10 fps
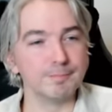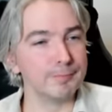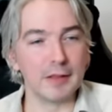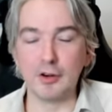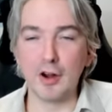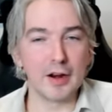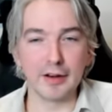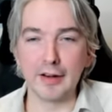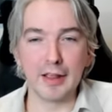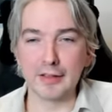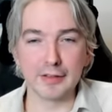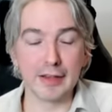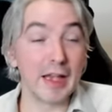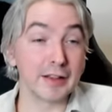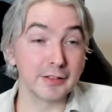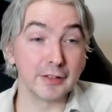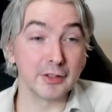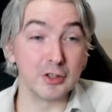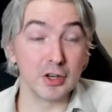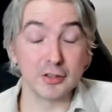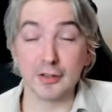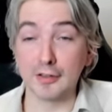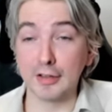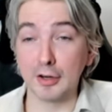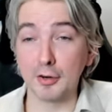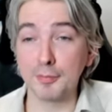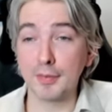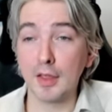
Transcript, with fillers: They're not enhancing access to justice here.